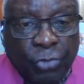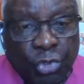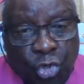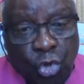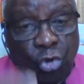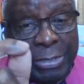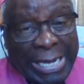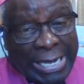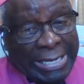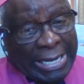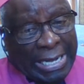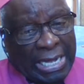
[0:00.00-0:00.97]
You
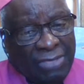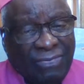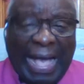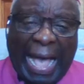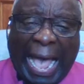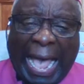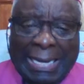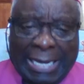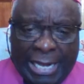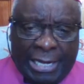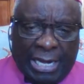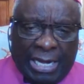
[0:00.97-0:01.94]
need a liver. I
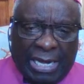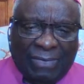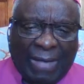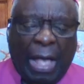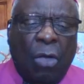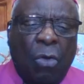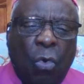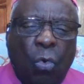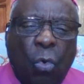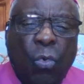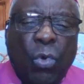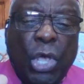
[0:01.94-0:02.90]
need a liver.
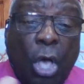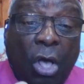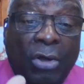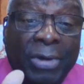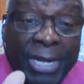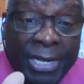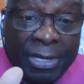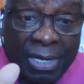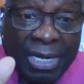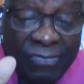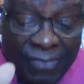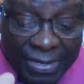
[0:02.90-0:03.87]
We all need
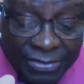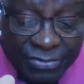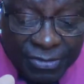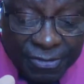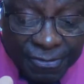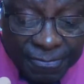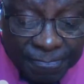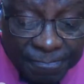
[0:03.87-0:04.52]
livers.